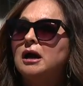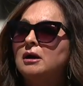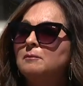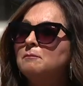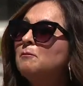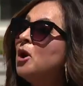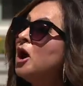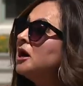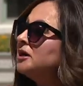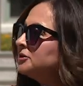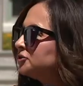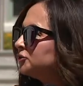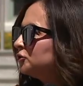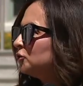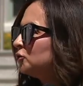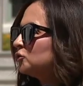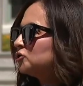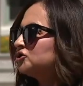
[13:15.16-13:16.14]

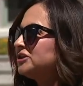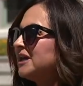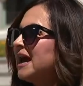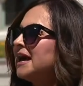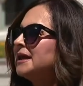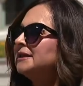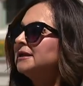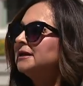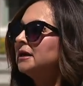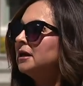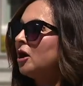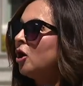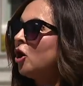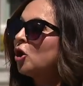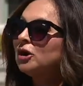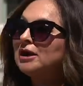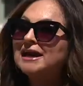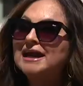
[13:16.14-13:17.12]
monsters that
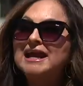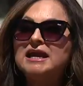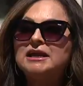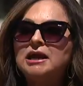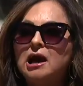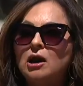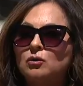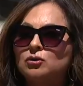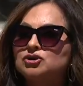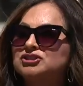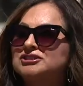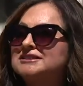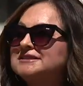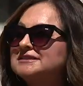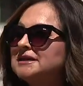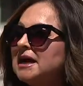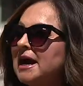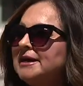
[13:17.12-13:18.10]
are in our
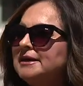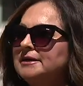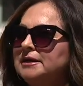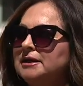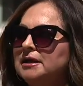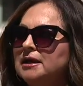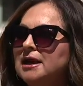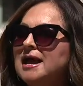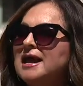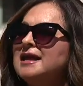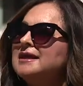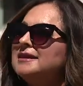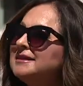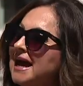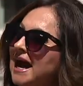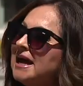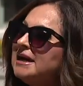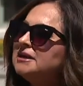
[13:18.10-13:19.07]
society.
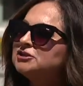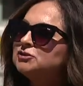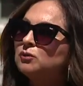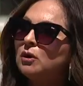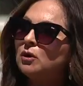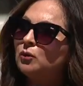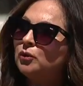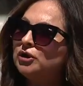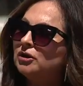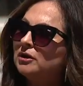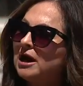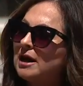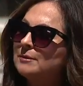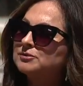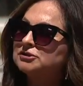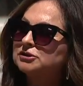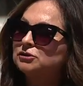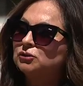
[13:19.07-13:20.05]
That is what we are
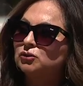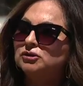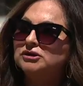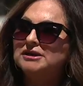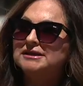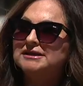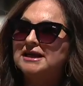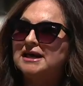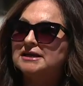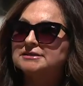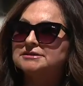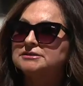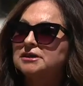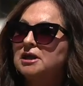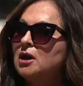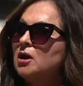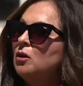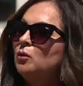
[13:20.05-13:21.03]
absolutely against.
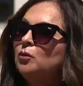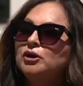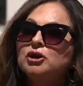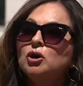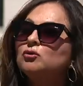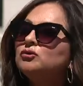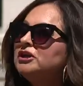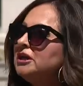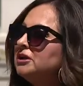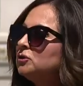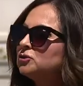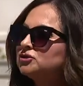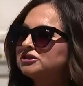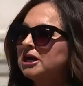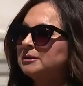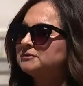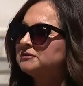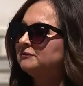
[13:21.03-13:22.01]
We don't need those
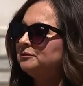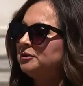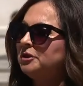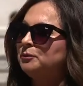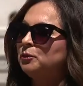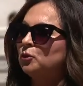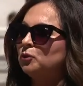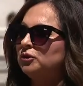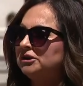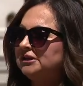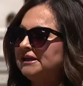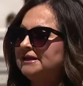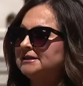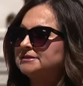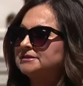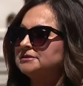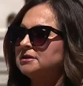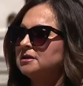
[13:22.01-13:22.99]
types of people
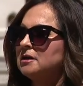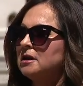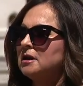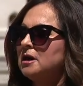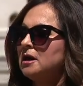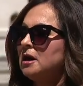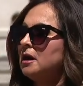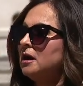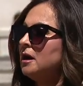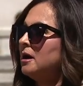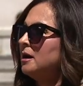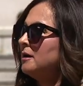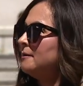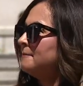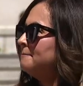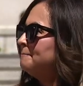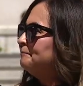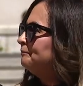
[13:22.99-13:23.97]
released.
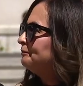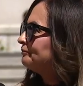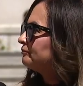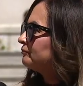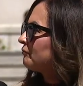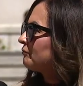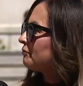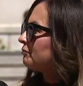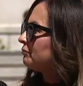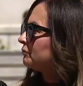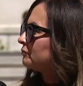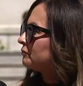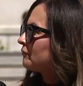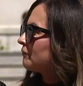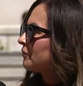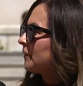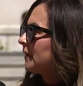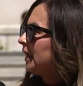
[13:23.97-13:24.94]
Um,
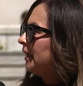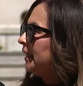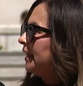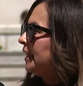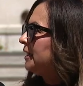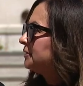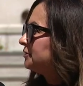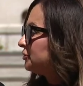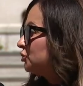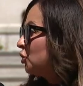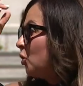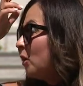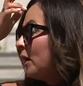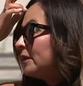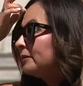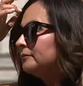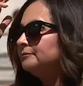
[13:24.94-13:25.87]
and so